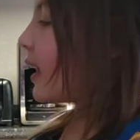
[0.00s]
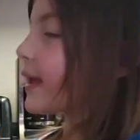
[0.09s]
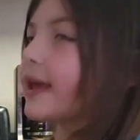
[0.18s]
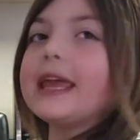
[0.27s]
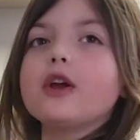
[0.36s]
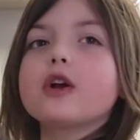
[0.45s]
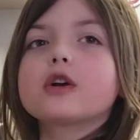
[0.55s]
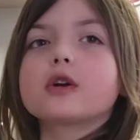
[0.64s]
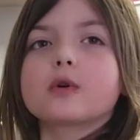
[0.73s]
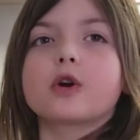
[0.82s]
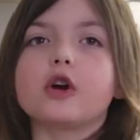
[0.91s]
get your
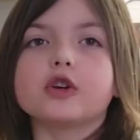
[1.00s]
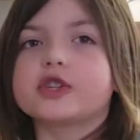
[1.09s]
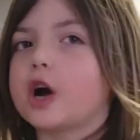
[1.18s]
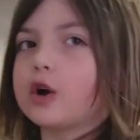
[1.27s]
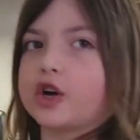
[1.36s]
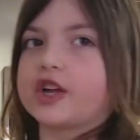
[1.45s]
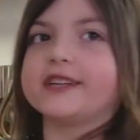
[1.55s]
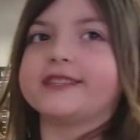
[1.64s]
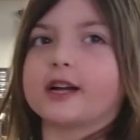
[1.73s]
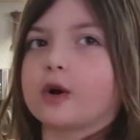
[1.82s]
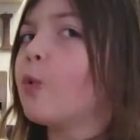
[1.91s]
Girl Scout cookies
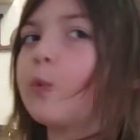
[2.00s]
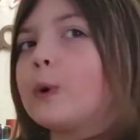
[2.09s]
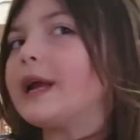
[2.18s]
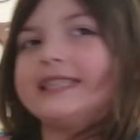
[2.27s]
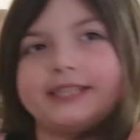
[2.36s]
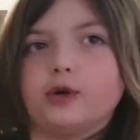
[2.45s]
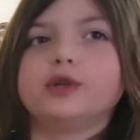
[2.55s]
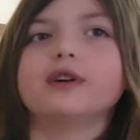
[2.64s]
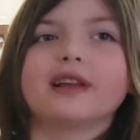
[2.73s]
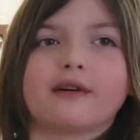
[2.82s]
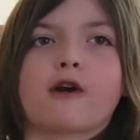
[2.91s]
here. We do
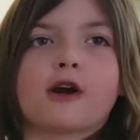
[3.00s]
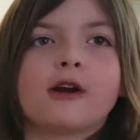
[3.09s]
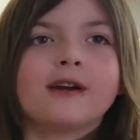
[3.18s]
deliver.